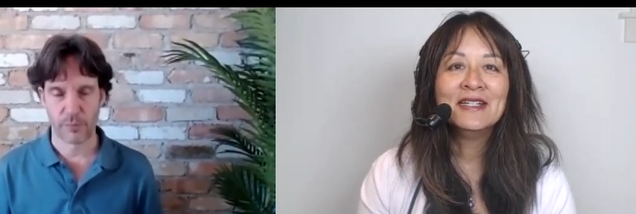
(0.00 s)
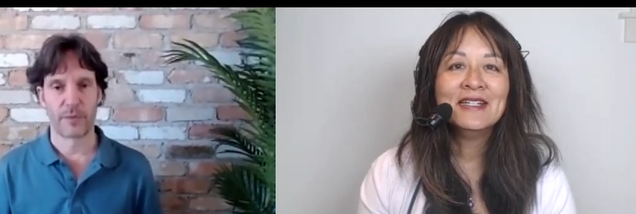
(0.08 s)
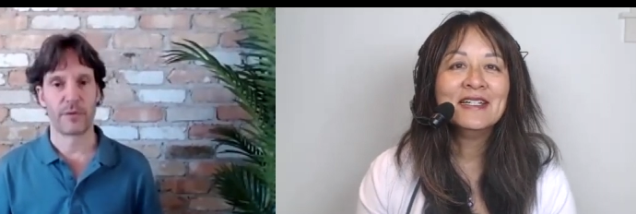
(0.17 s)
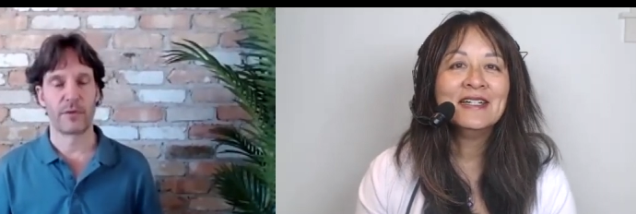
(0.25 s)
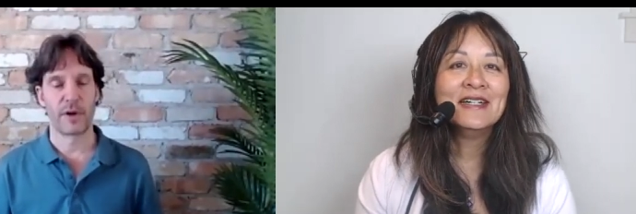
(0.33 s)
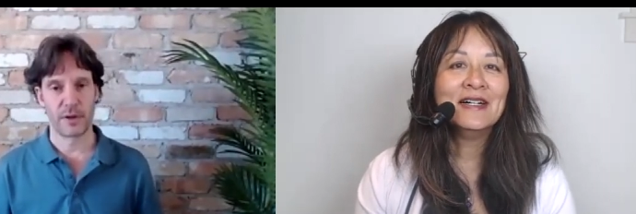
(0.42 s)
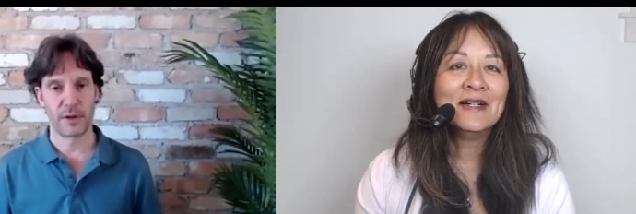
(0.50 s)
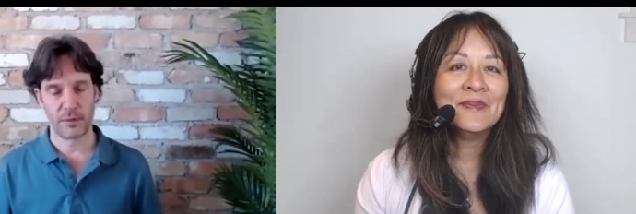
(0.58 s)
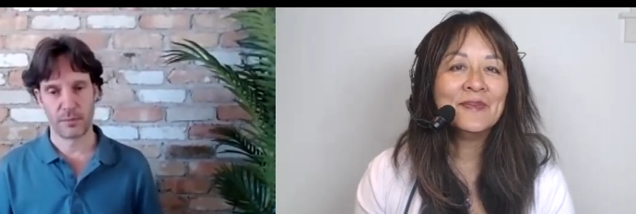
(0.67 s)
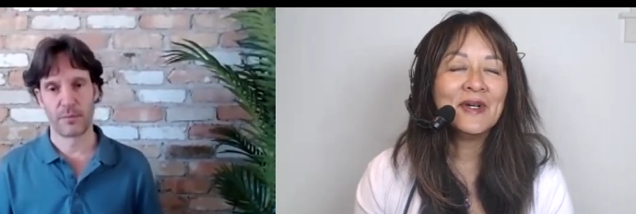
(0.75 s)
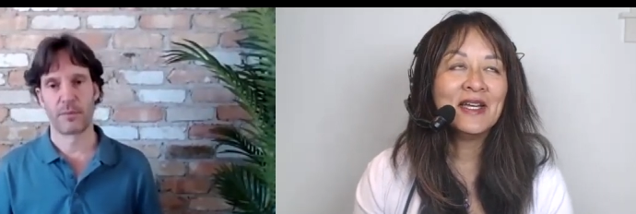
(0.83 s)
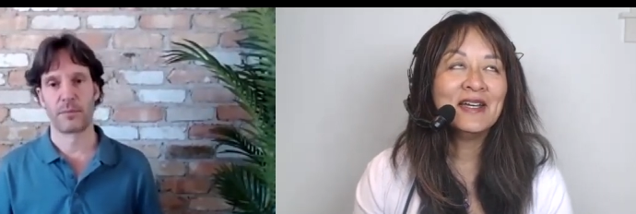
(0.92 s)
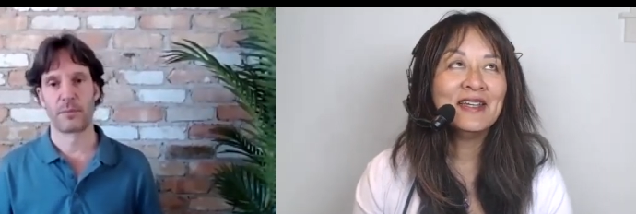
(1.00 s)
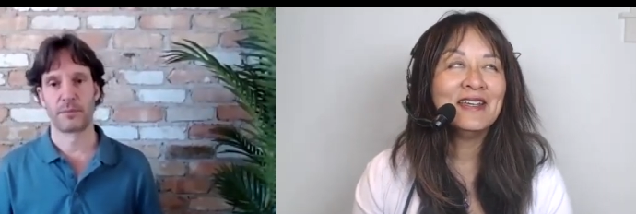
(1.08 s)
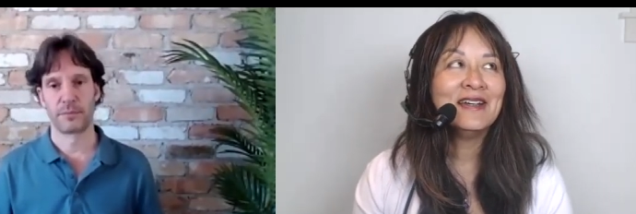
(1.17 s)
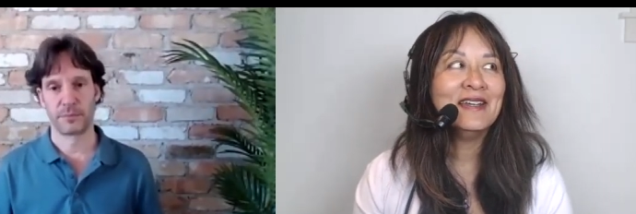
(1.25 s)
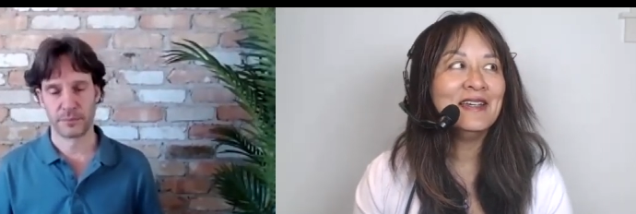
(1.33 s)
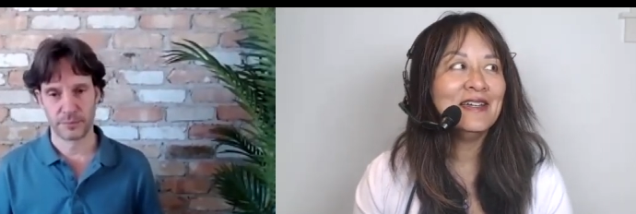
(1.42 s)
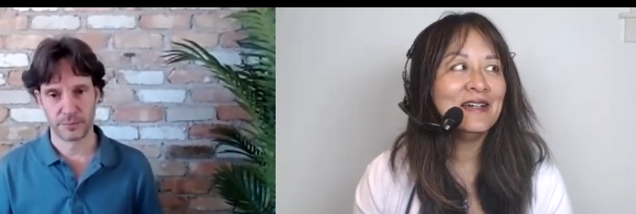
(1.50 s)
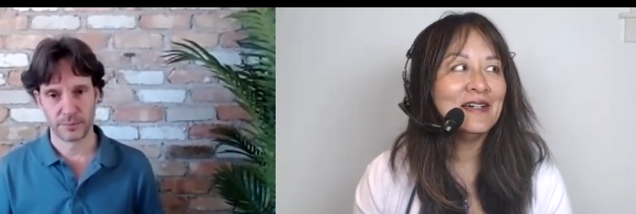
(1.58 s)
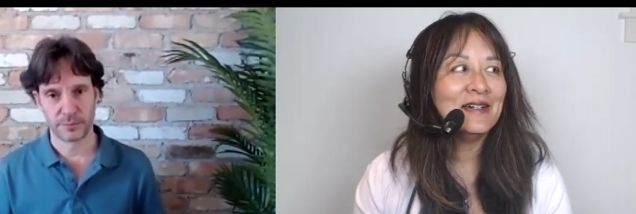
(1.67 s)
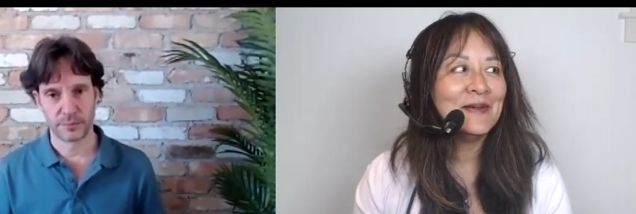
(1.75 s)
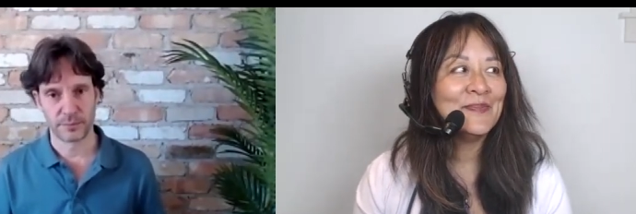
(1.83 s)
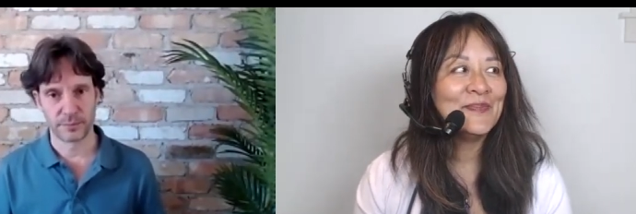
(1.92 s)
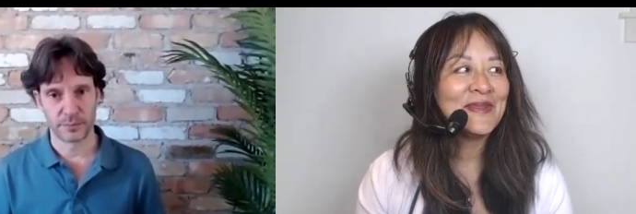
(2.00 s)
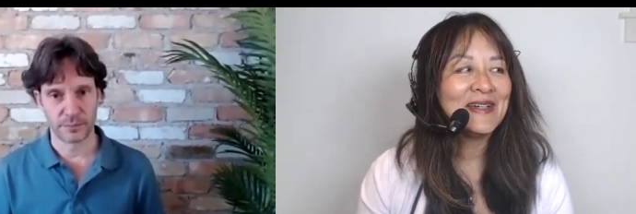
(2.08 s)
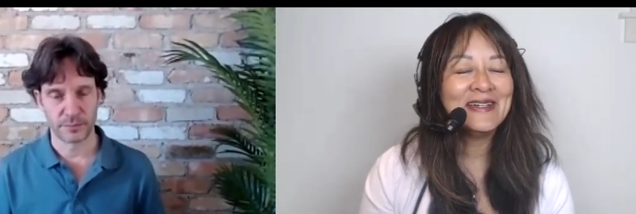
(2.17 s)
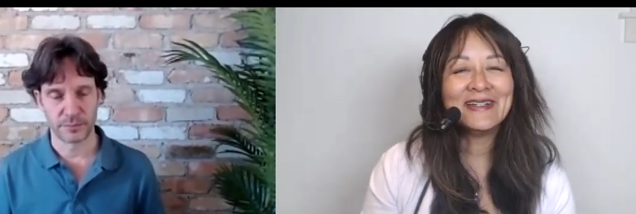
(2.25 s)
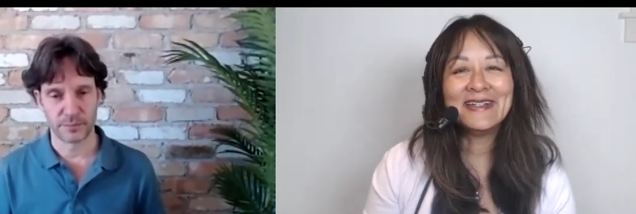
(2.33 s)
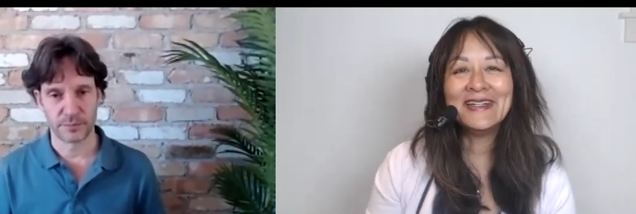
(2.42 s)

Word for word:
Speaker 1: Right. Um, I, I, um, I,